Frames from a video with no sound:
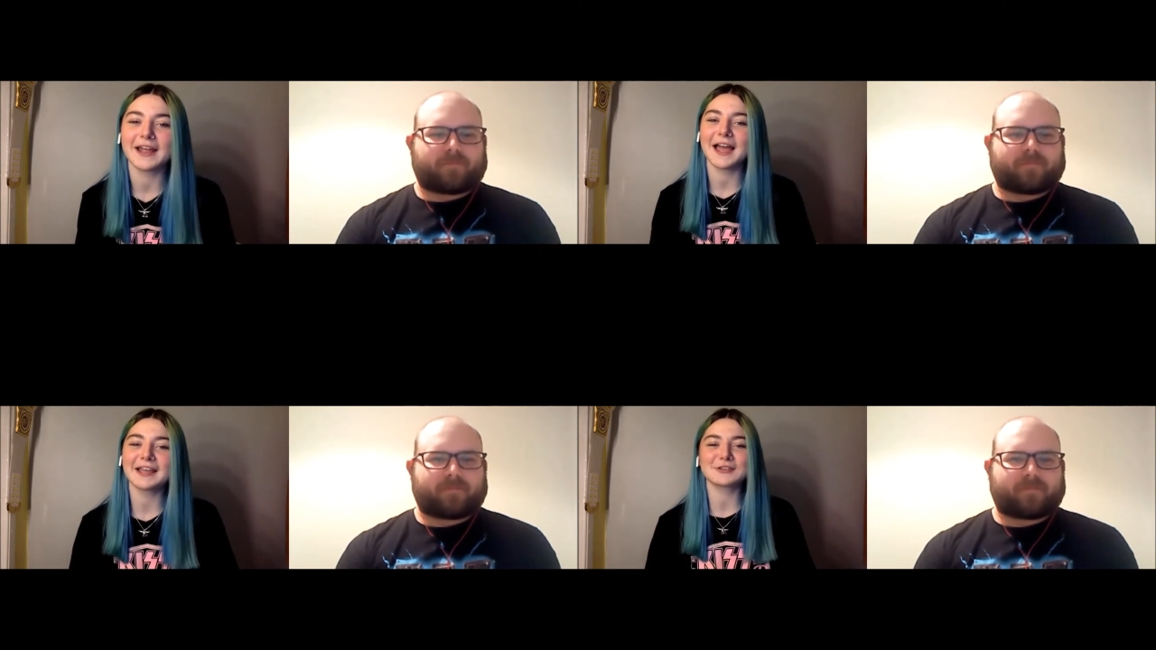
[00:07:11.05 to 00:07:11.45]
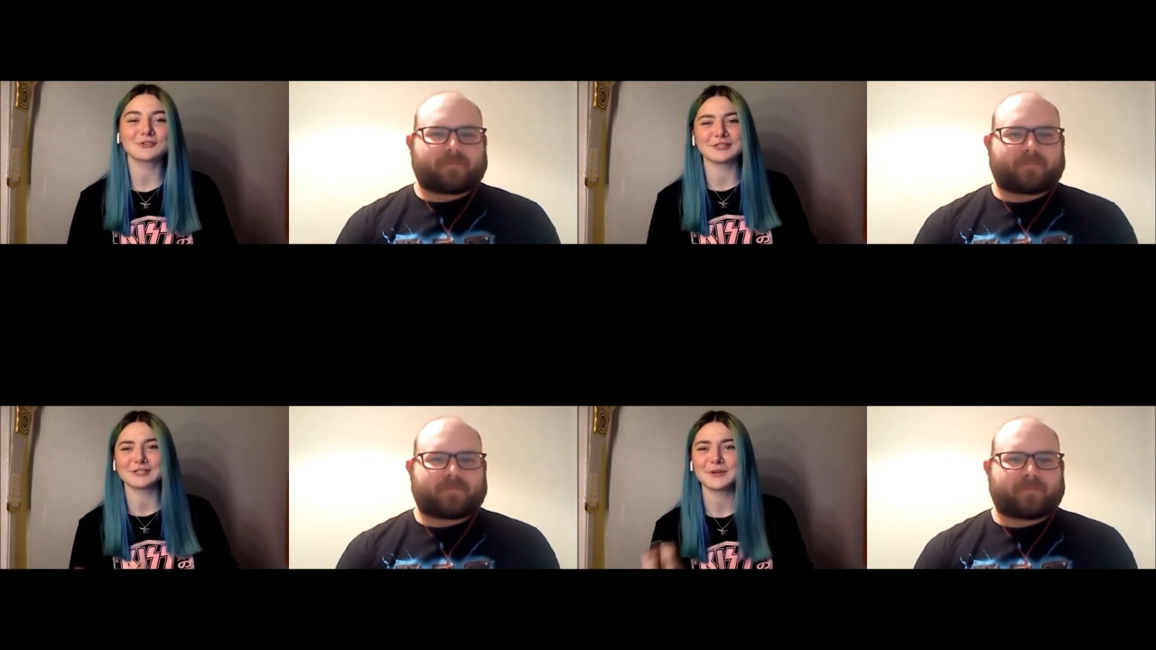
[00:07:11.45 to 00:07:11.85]
Speaker 1: I think it's
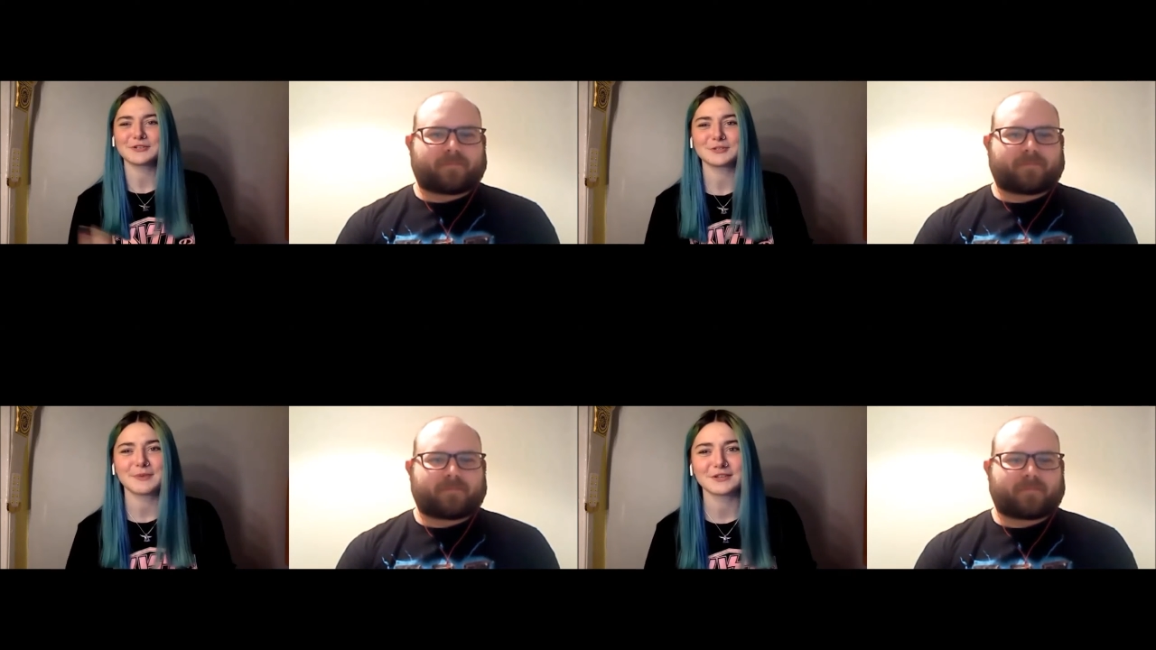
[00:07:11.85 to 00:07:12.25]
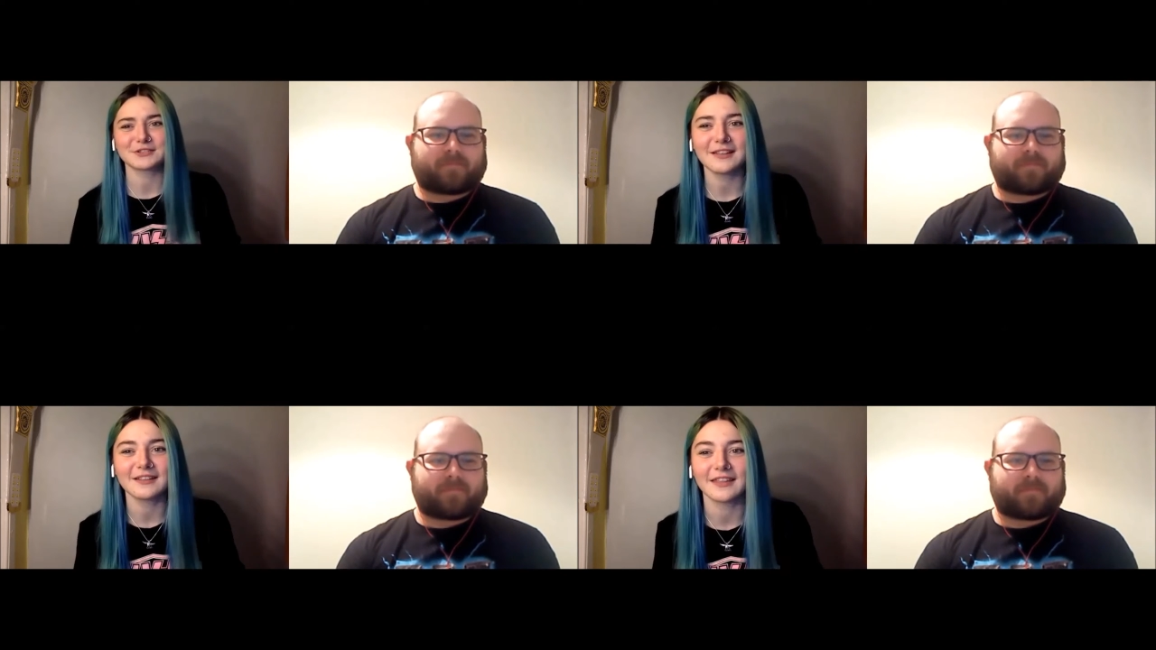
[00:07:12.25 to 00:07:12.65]
because he switched his
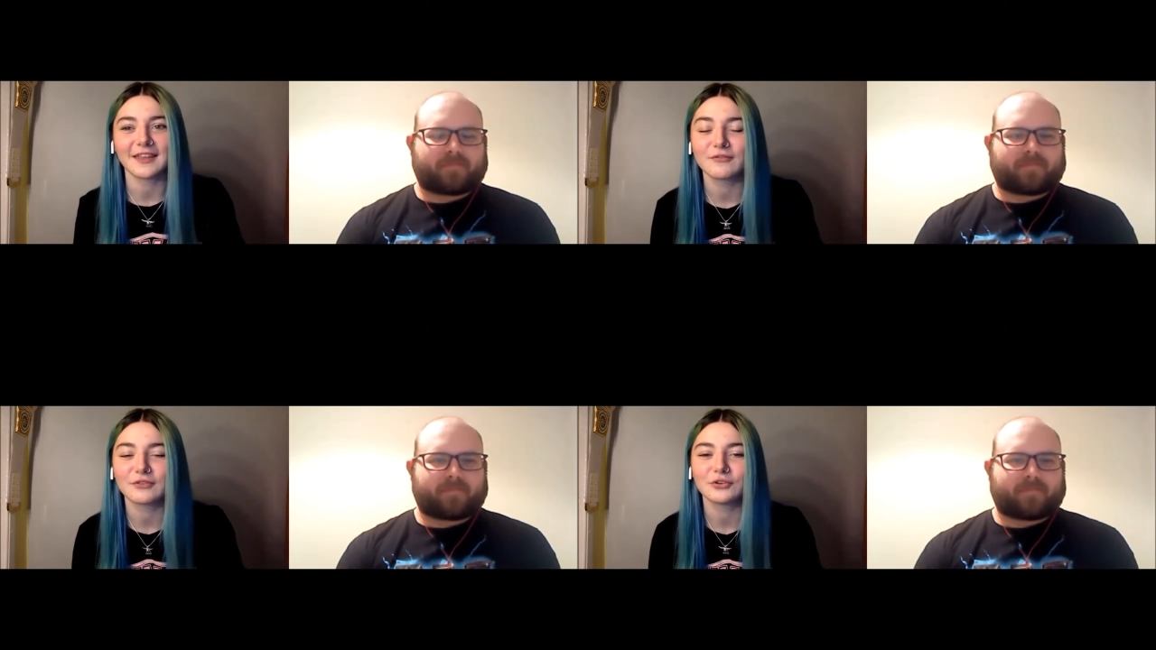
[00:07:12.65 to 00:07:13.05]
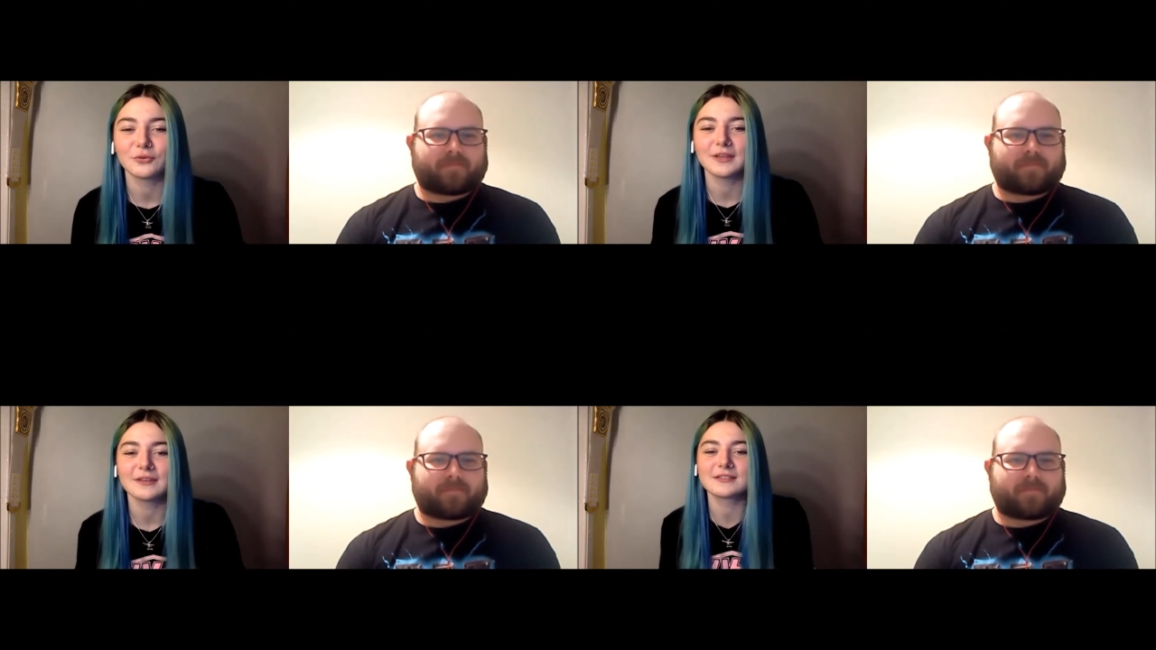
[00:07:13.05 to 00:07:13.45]
personality like every 2
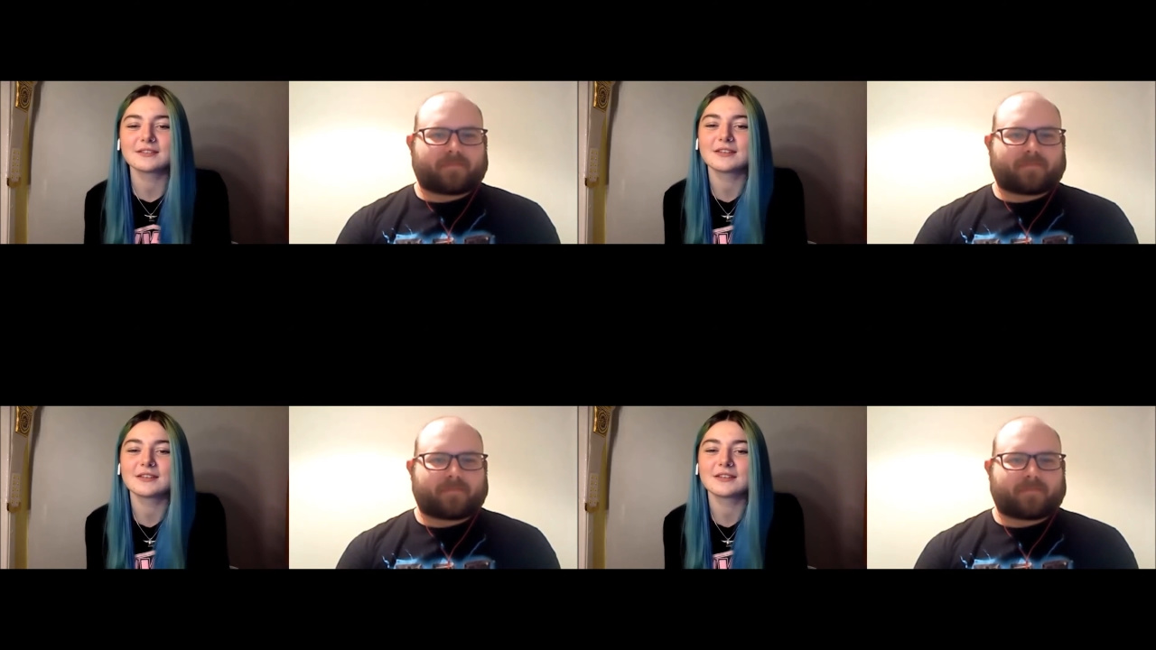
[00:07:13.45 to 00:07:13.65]
weeks.